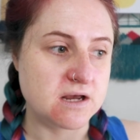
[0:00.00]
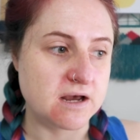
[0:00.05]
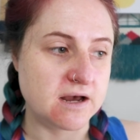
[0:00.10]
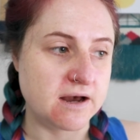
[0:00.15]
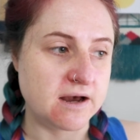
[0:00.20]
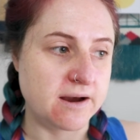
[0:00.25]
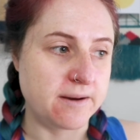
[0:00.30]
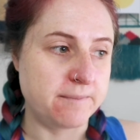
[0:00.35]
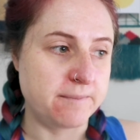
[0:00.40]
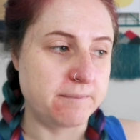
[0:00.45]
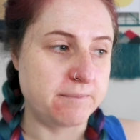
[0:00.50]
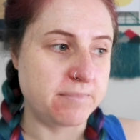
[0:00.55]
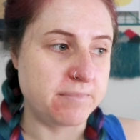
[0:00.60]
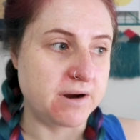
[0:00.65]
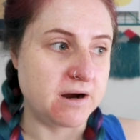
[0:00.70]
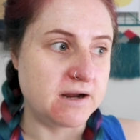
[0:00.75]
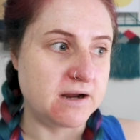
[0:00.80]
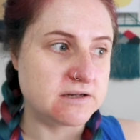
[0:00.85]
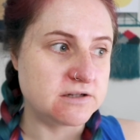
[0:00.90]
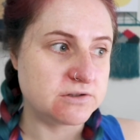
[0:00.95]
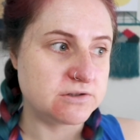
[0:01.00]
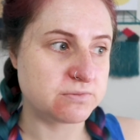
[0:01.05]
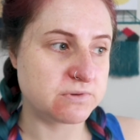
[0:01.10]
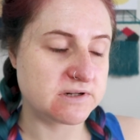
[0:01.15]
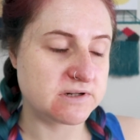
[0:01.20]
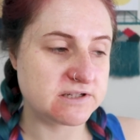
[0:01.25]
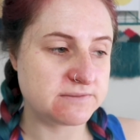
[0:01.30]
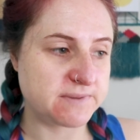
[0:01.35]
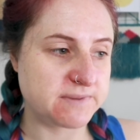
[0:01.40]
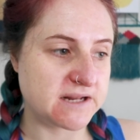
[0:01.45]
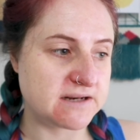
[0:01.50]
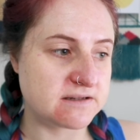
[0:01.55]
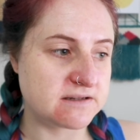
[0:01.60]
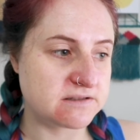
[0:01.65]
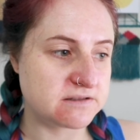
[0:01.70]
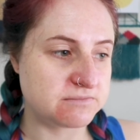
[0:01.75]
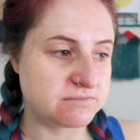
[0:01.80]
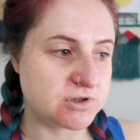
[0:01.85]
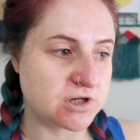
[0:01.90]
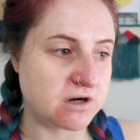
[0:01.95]
Um, but I just want to
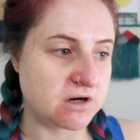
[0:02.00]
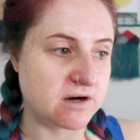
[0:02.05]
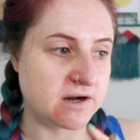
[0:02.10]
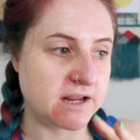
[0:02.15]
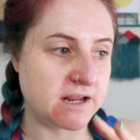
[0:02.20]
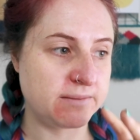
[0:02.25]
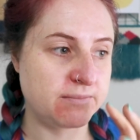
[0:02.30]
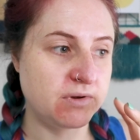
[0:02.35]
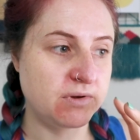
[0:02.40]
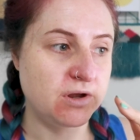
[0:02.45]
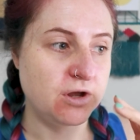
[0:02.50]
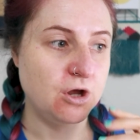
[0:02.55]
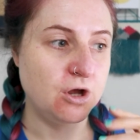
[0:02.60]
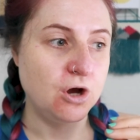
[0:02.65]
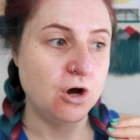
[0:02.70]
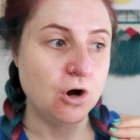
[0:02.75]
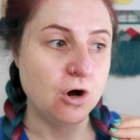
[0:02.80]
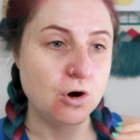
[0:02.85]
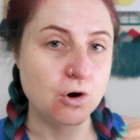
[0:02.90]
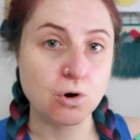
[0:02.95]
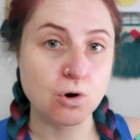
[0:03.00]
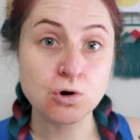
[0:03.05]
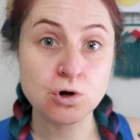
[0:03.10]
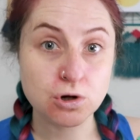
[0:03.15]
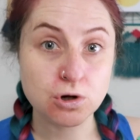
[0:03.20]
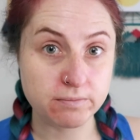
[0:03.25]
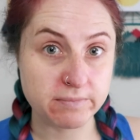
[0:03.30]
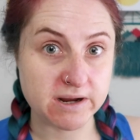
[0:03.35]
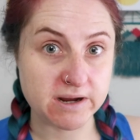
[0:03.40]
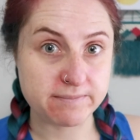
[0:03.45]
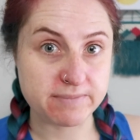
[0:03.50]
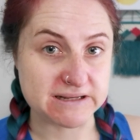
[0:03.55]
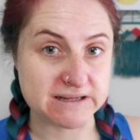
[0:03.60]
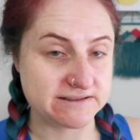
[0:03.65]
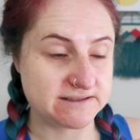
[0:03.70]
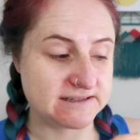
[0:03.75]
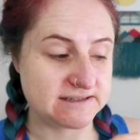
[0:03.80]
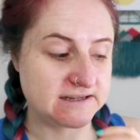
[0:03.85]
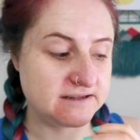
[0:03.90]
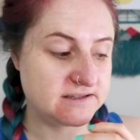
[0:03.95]
spend some time on my
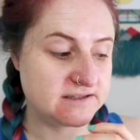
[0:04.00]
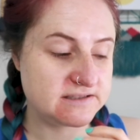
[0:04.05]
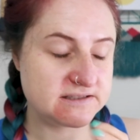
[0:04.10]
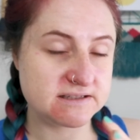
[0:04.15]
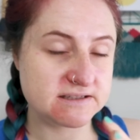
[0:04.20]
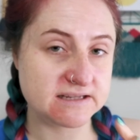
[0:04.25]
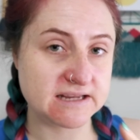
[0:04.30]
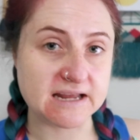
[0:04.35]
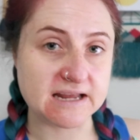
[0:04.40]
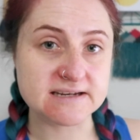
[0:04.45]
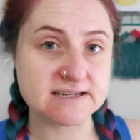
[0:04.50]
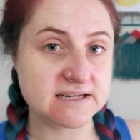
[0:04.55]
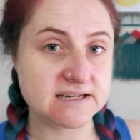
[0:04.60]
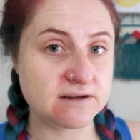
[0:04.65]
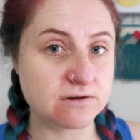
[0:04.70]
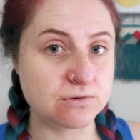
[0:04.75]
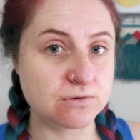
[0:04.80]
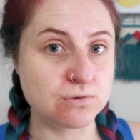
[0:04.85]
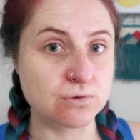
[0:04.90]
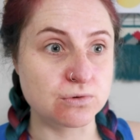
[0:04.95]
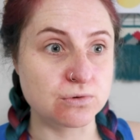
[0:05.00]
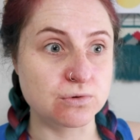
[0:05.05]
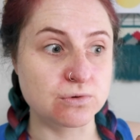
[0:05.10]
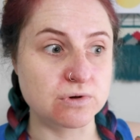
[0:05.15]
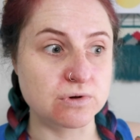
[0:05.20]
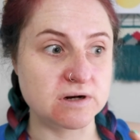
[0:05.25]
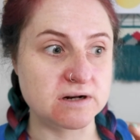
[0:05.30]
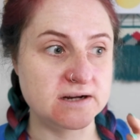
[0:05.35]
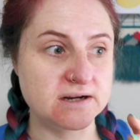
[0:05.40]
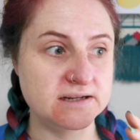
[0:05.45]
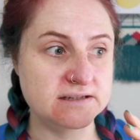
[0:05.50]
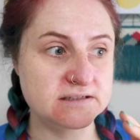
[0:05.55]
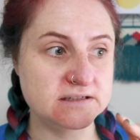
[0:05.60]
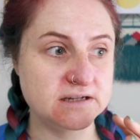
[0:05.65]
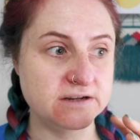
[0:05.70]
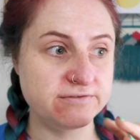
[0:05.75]
business, getting it all organised.